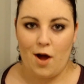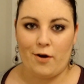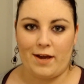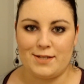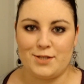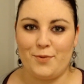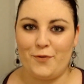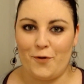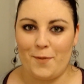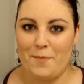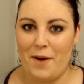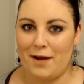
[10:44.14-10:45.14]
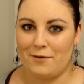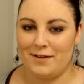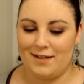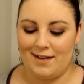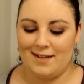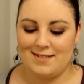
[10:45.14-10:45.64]
Okay, so before my
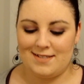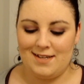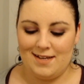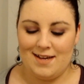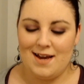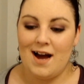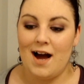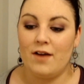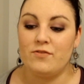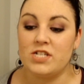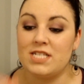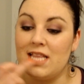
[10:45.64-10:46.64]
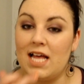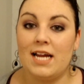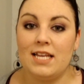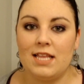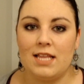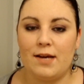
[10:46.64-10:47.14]
battery dies, I've just
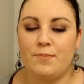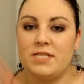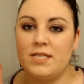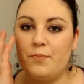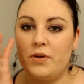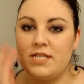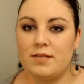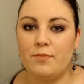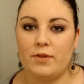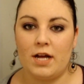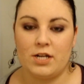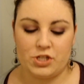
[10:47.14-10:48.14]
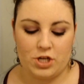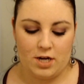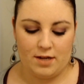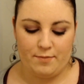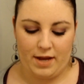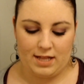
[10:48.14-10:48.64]
lined the lips, put some blush
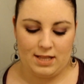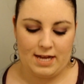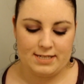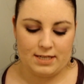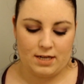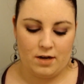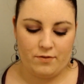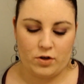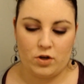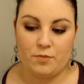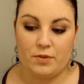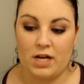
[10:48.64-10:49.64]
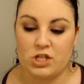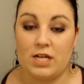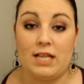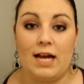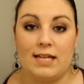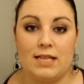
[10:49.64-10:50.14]
on, my classic CoverGirl blush.
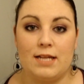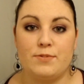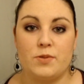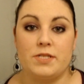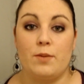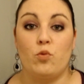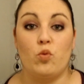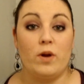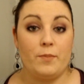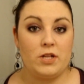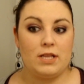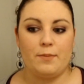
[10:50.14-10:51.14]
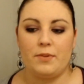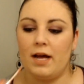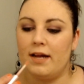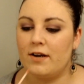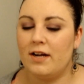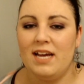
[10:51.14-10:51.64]
I line the lips with some Rimmel lip
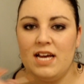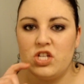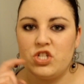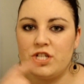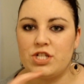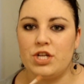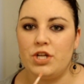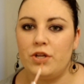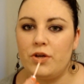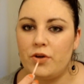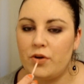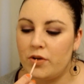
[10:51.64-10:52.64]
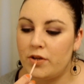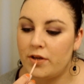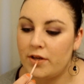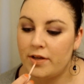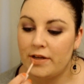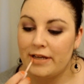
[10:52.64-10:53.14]
liner. It's just a nude
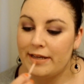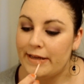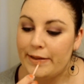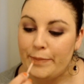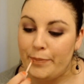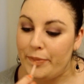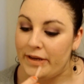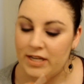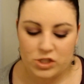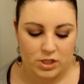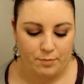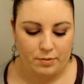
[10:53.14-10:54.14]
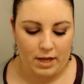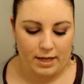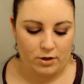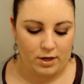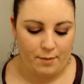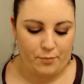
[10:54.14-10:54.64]
beige lip
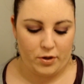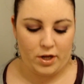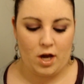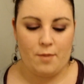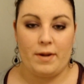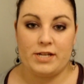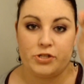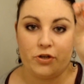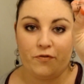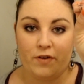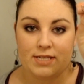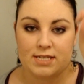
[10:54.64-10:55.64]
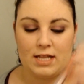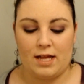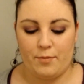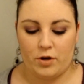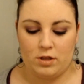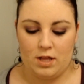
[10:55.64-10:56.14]
liner, and I'm putting on my Too Faced
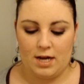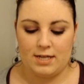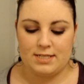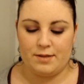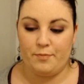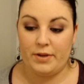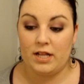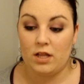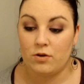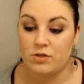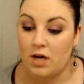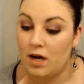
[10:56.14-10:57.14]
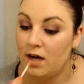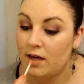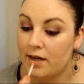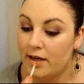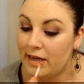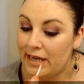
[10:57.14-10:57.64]
Glamour Gloss in Pillow
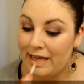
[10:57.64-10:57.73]
Talk.